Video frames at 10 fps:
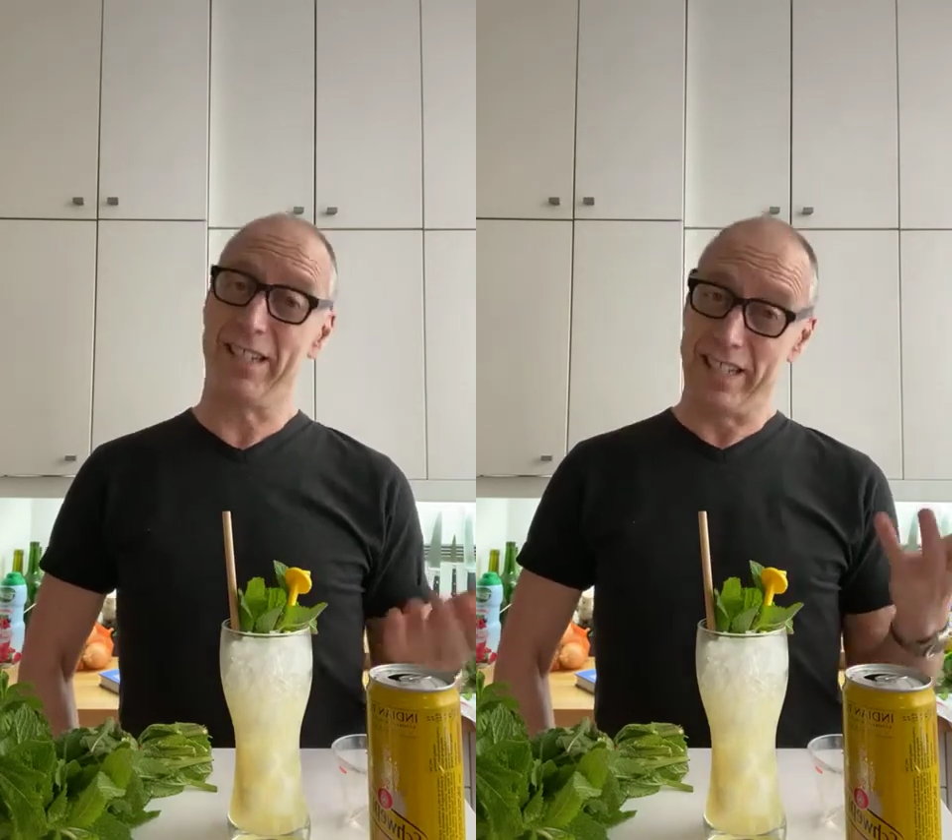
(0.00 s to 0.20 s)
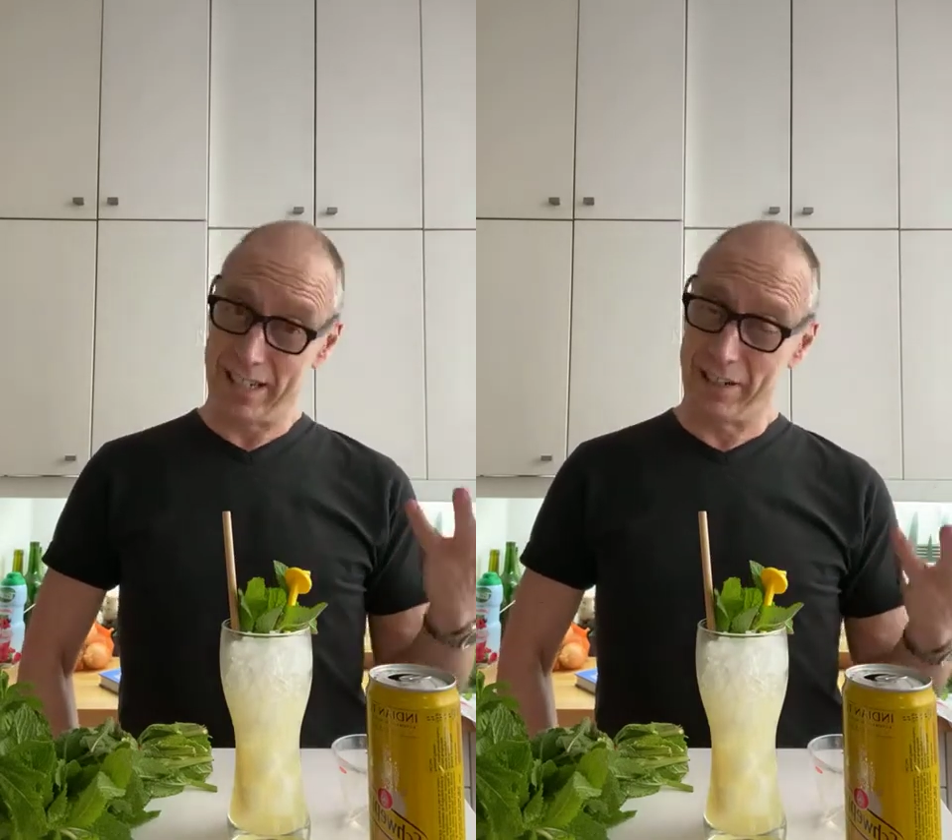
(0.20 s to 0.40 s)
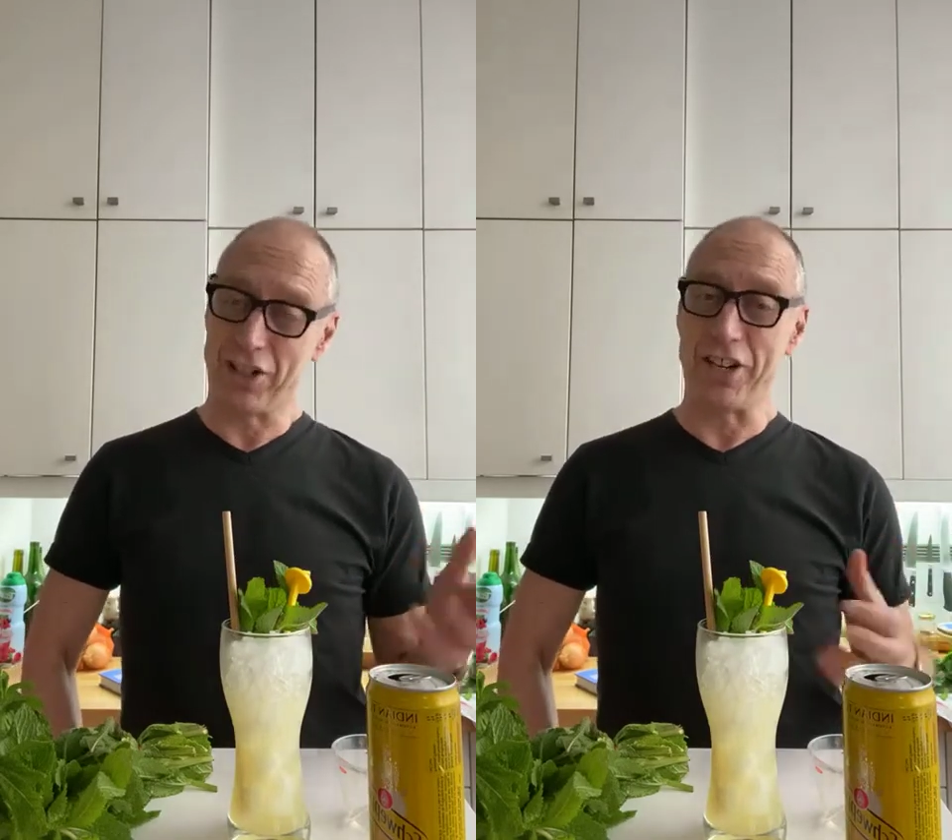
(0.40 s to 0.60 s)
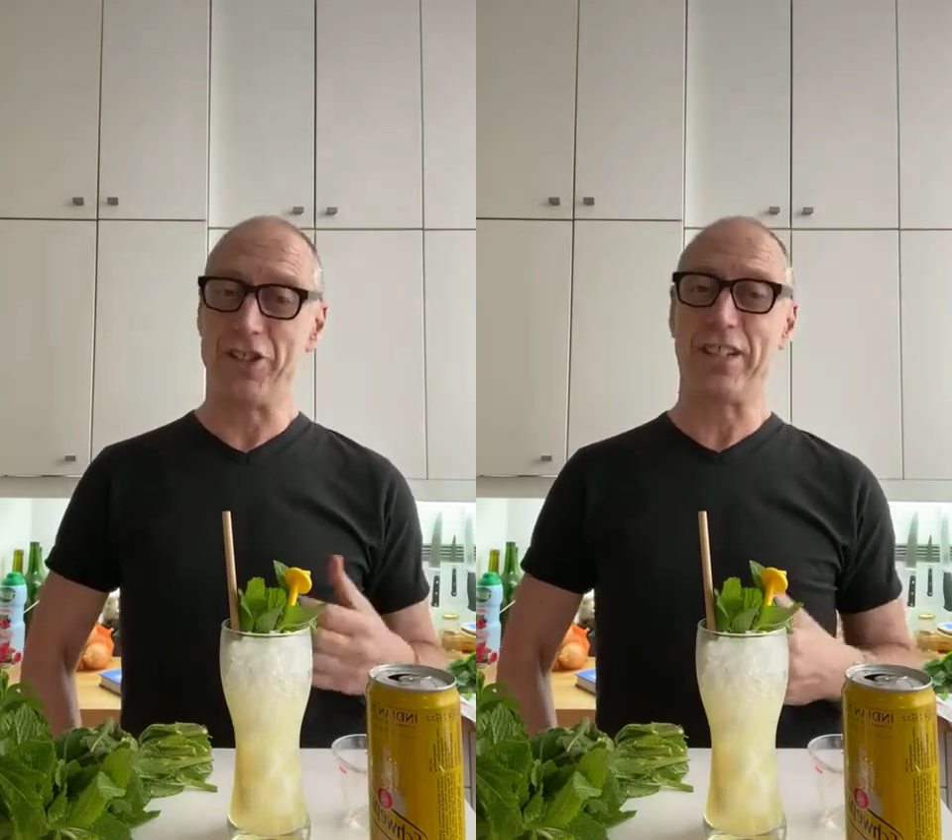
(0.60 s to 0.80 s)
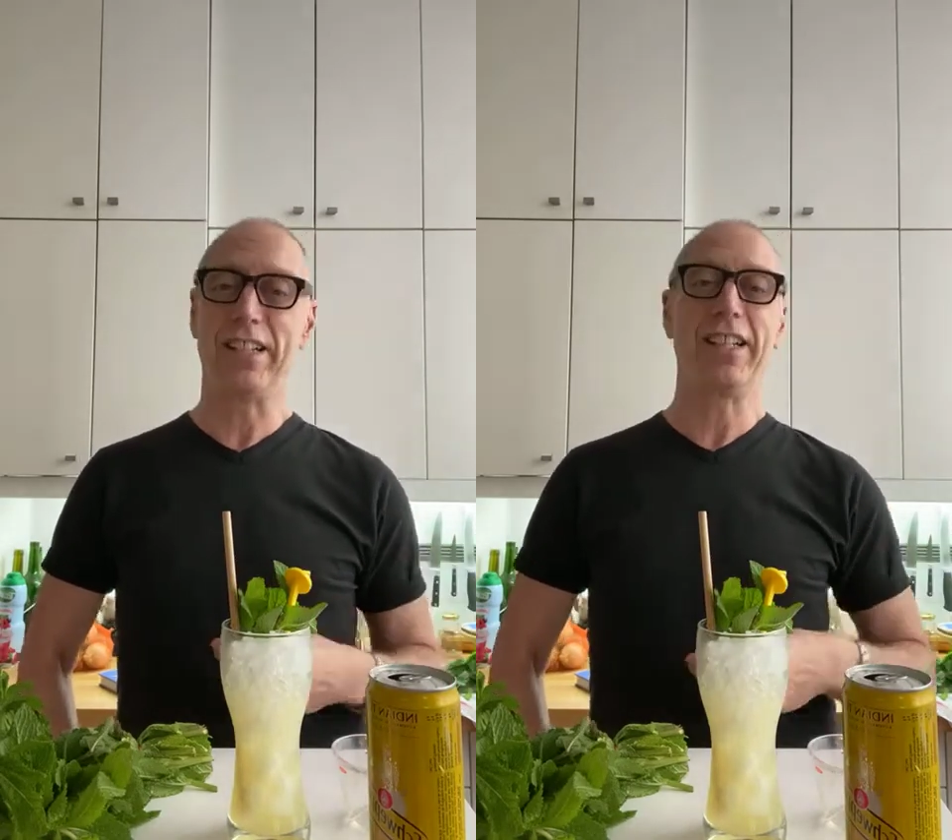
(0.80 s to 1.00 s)
you need
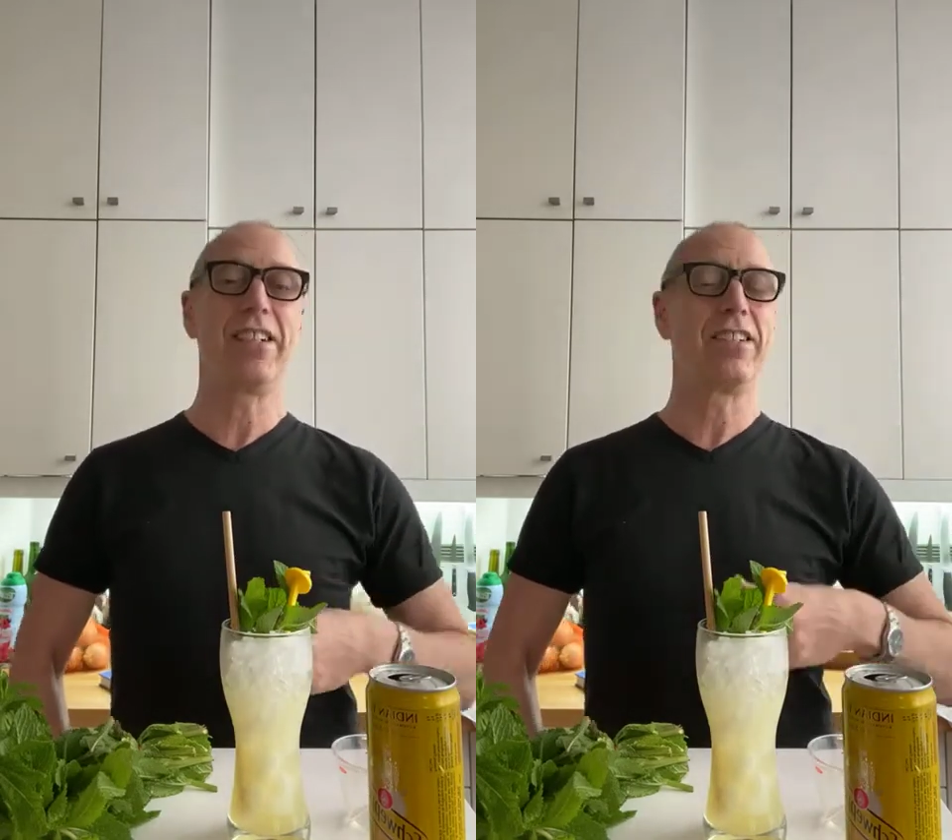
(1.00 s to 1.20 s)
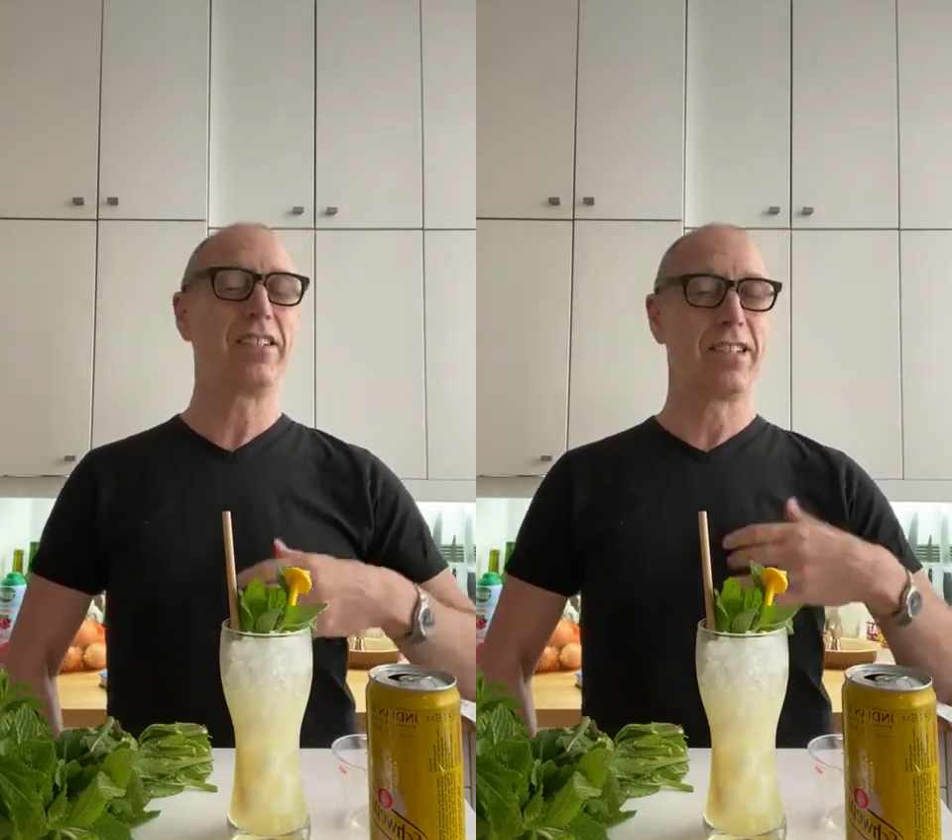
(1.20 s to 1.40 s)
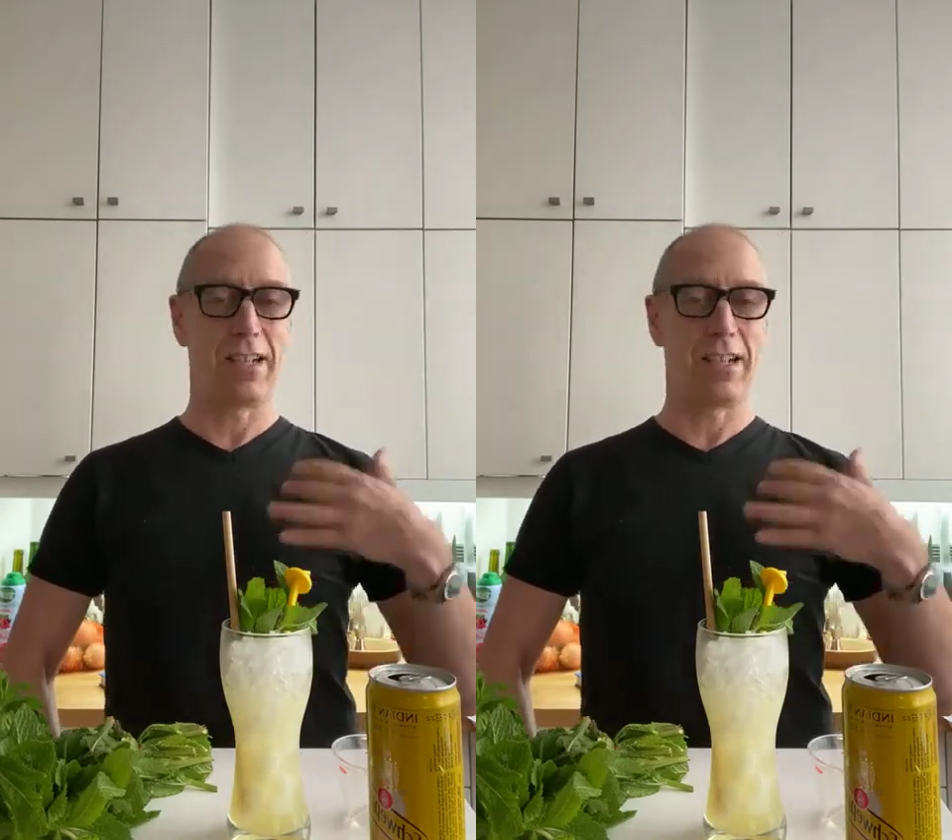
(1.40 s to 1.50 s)
gentian liquor.